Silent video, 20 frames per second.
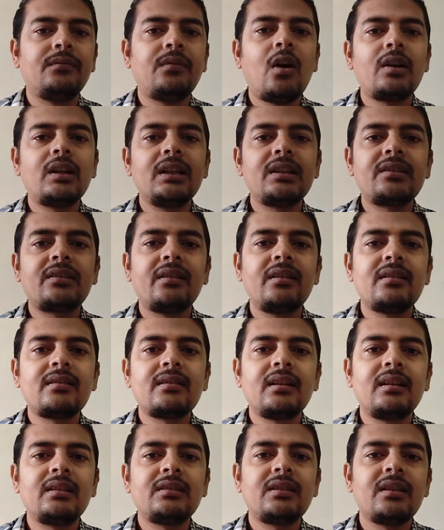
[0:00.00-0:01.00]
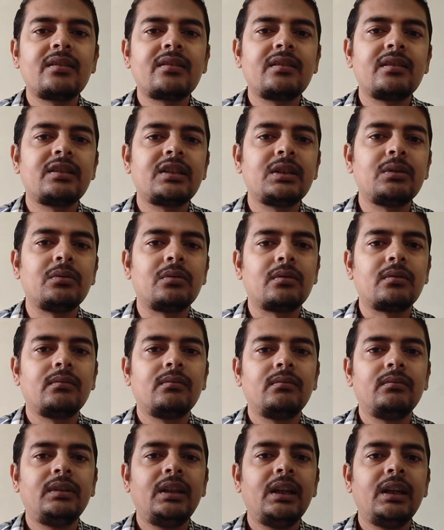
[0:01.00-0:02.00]
Forest Research Institute,
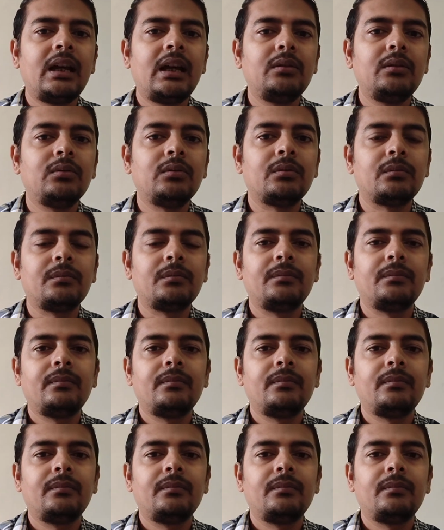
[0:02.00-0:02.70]
Dehradun.